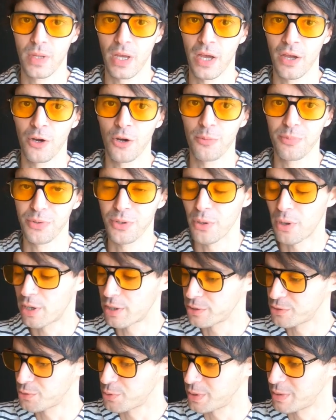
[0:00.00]
I hope you
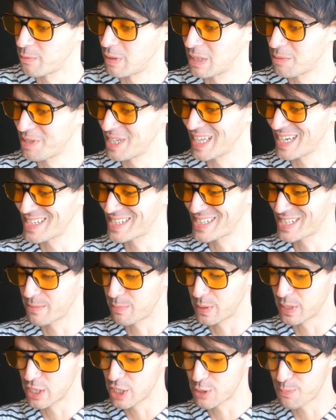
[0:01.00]
are doing well. Let me get a
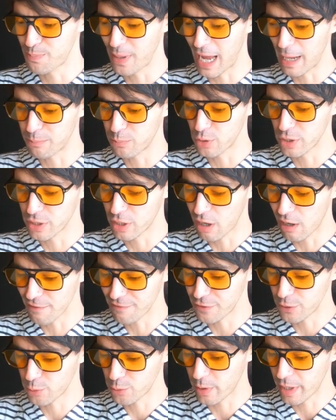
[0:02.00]
sip of this bad boy
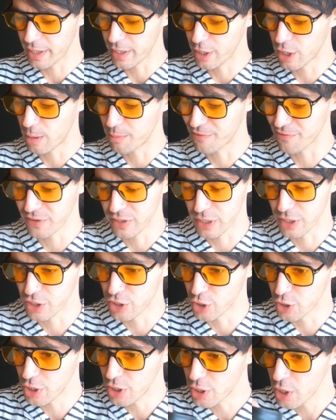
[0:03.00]
coffee right here. I'm
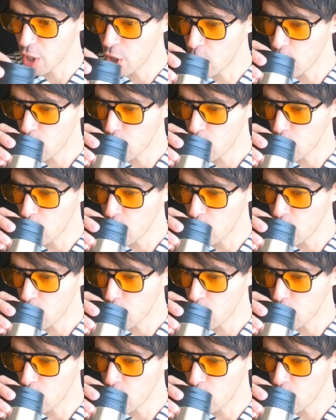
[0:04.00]
feeling good.